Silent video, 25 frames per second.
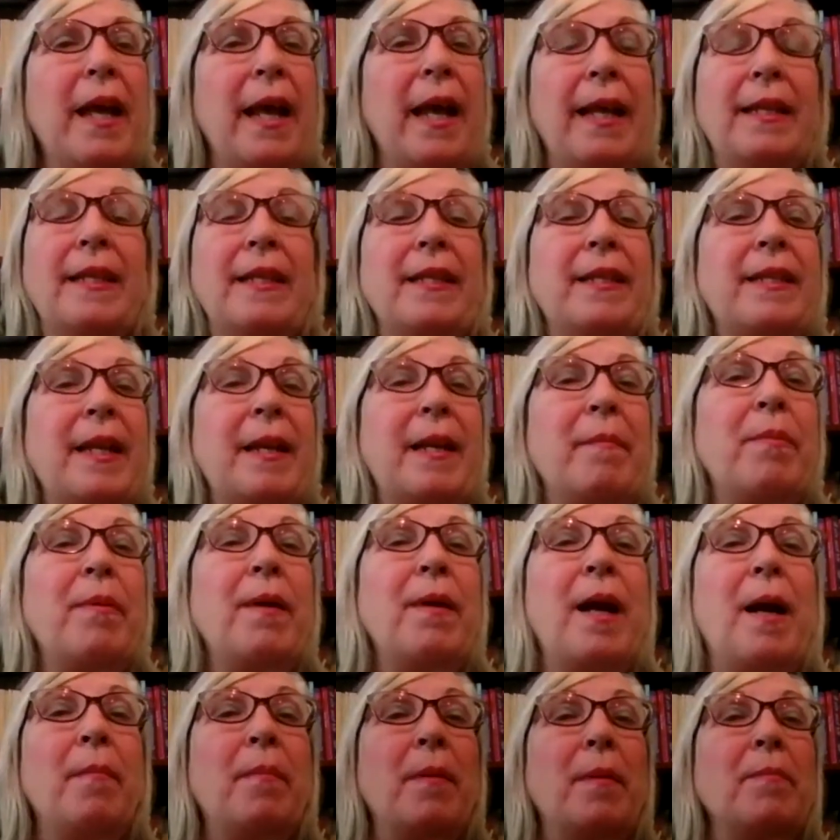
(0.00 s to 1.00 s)
and the same
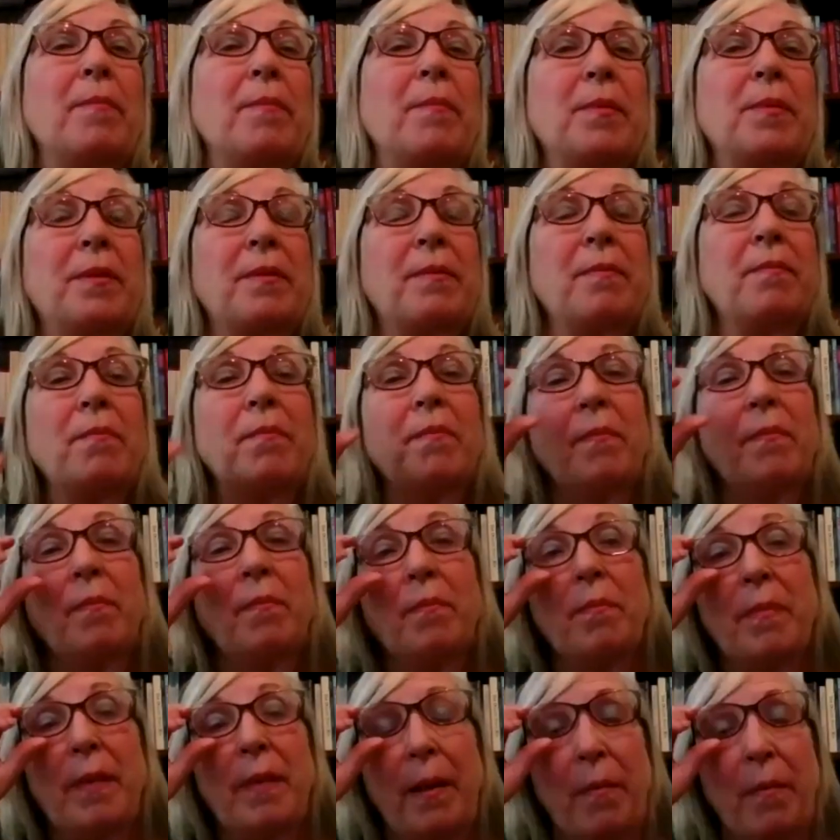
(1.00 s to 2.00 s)
problems
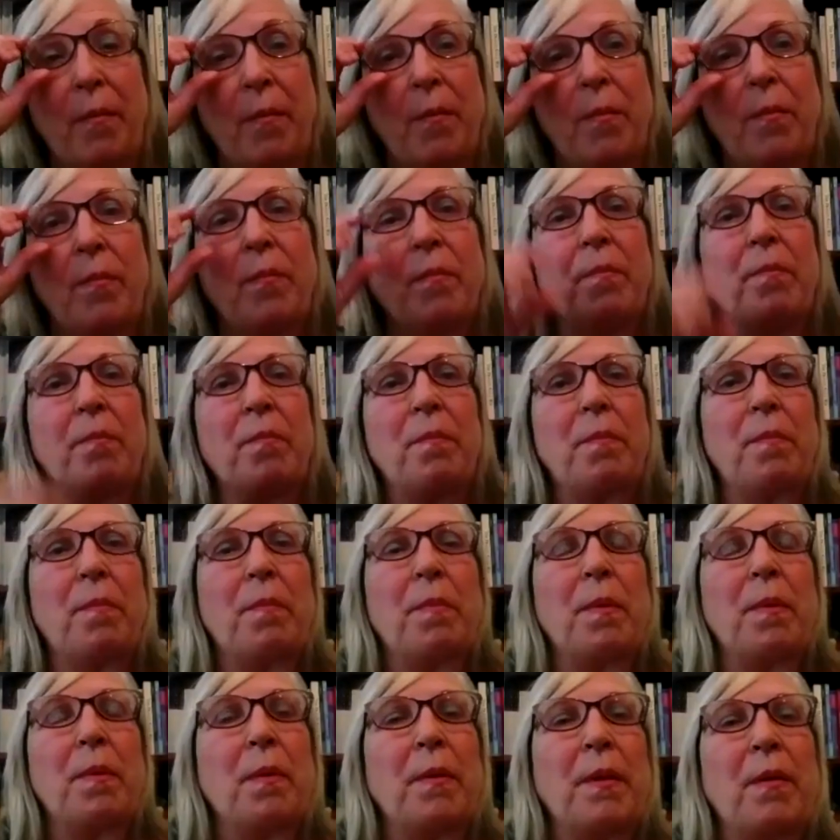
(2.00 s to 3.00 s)
that
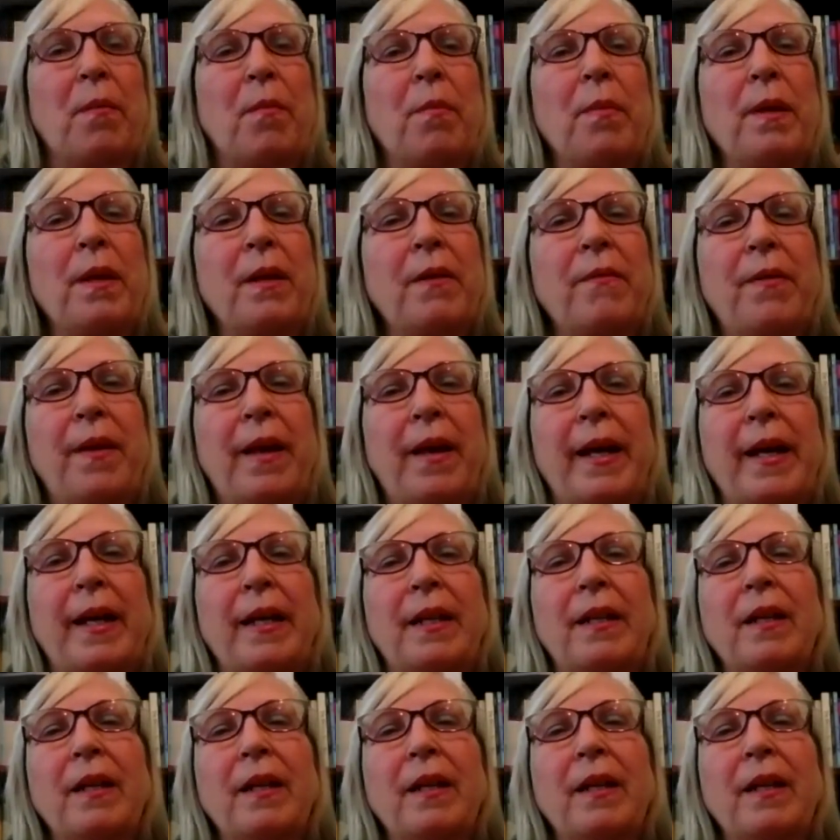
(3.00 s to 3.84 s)
that we have had.